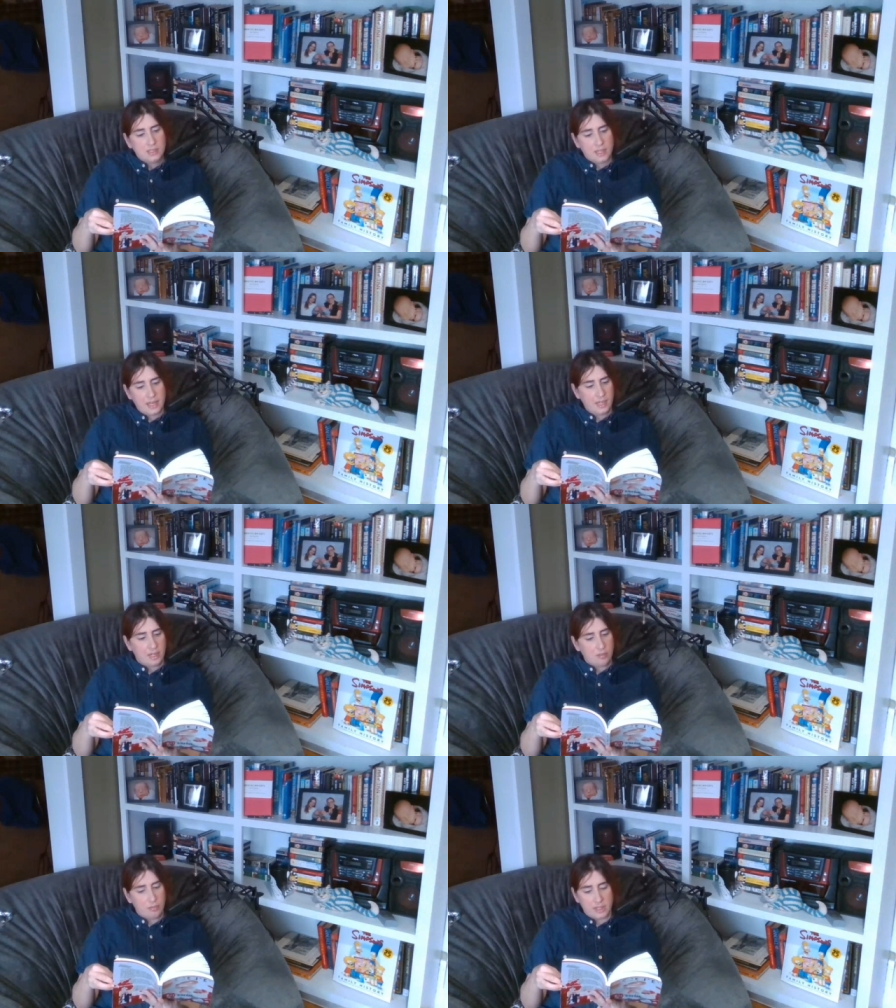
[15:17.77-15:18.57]

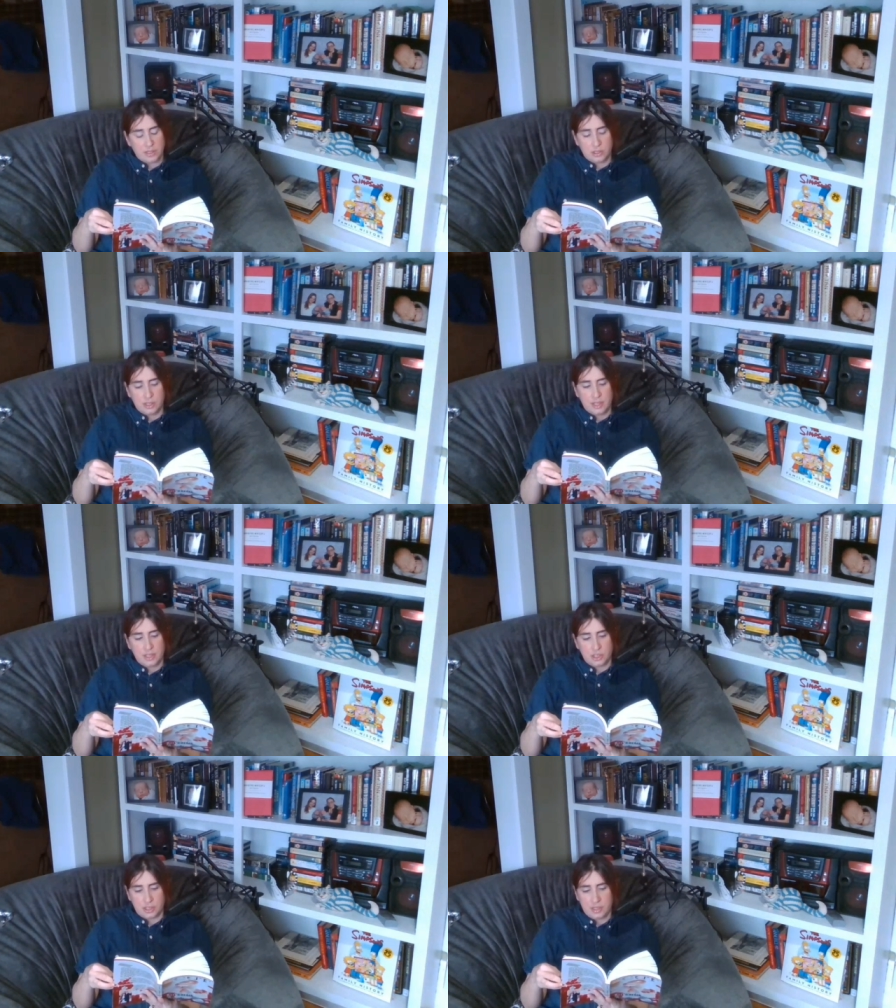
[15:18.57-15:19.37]
Diana went into the
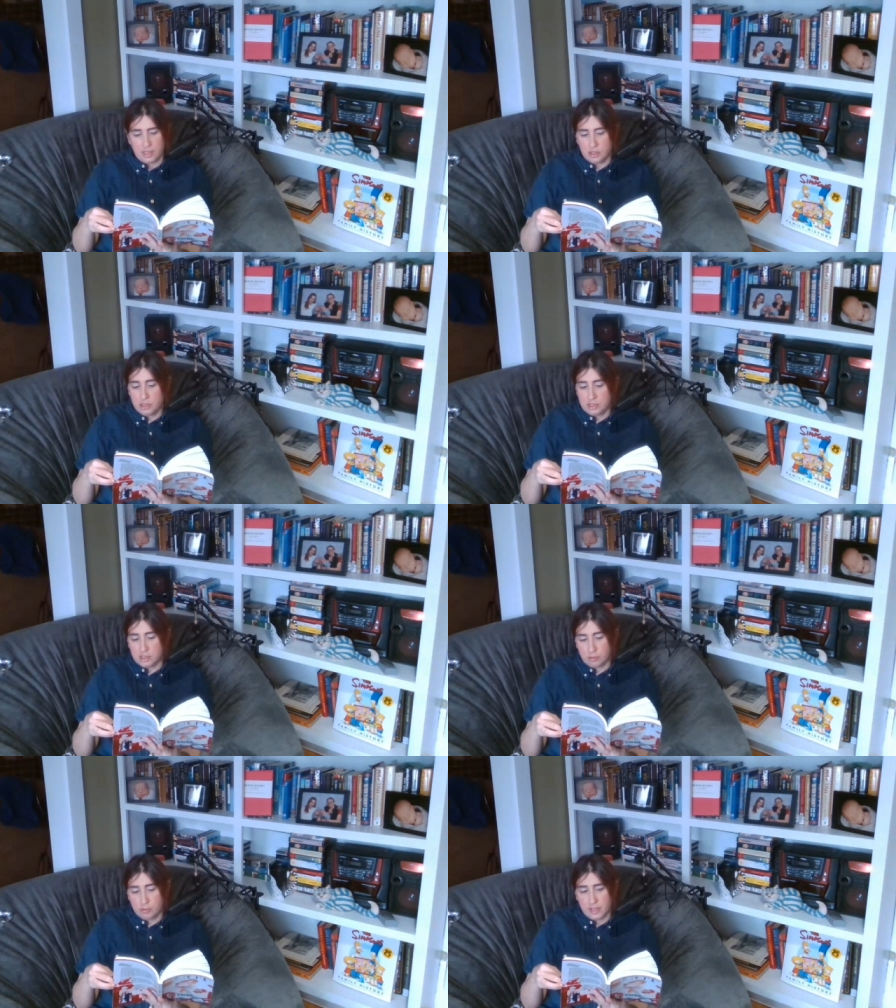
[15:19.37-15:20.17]
kitchen and looked
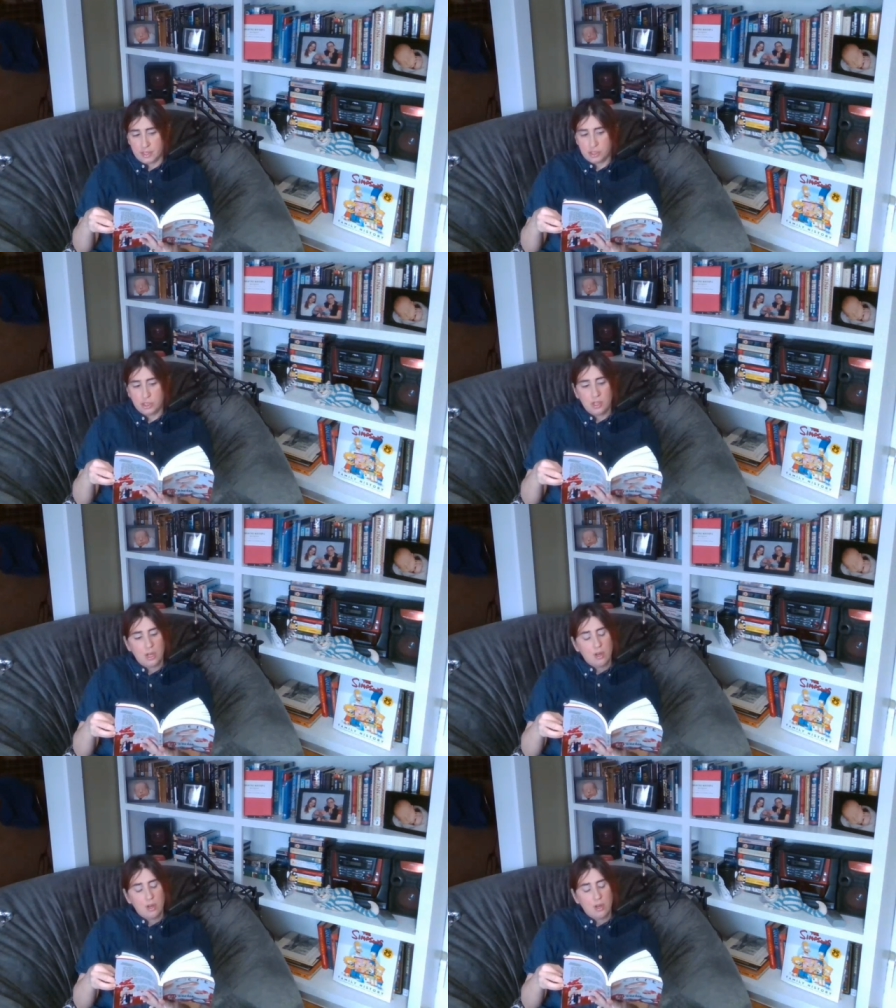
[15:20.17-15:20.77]
in the fridge